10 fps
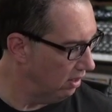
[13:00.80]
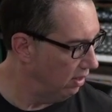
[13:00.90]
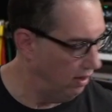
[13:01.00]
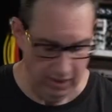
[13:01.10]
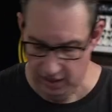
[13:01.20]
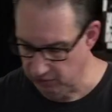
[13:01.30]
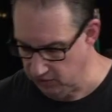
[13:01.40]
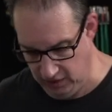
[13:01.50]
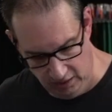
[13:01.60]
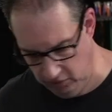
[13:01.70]
I'll have to
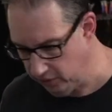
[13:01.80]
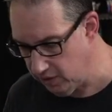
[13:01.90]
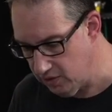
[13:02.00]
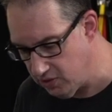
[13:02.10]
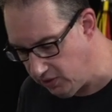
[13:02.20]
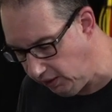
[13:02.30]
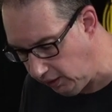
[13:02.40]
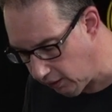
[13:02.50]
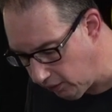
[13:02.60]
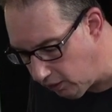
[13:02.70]
take a look and see
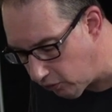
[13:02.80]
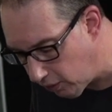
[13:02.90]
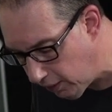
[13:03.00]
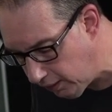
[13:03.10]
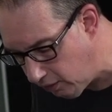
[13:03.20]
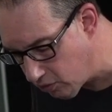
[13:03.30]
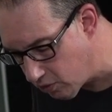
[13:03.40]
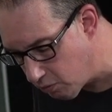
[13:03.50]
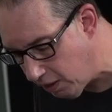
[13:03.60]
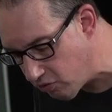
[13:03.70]
here. These look like these are
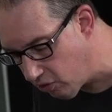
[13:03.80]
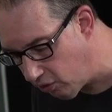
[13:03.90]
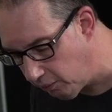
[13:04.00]
special.